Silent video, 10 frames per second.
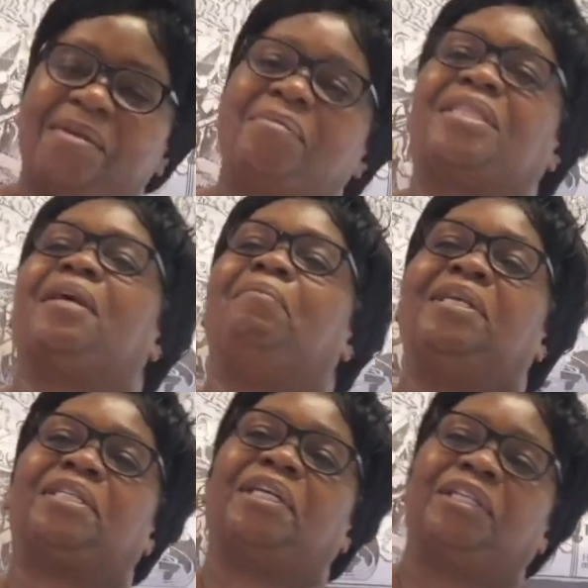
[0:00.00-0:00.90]
with a
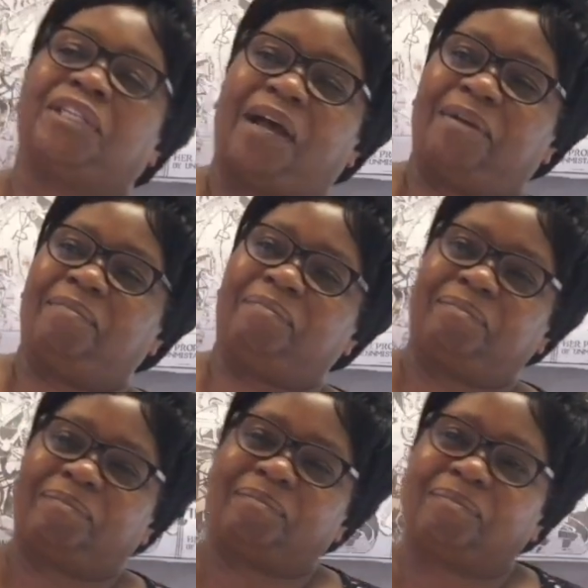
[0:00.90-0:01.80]
messenger. Oh,
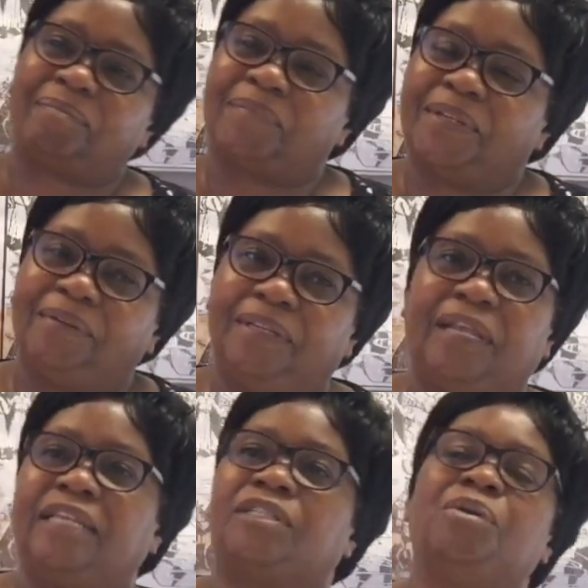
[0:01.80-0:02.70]
yes.
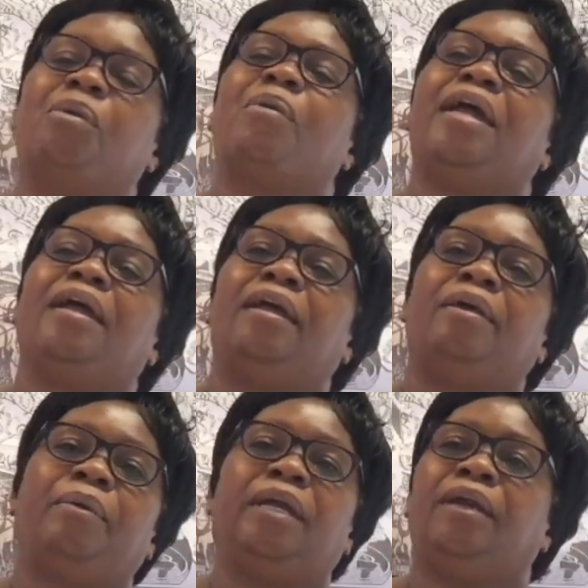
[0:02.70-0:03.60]
There's no way
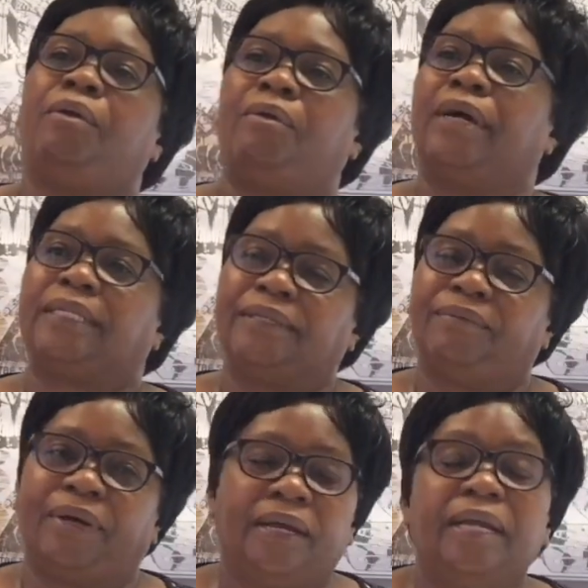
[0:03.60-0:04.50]
or whatever.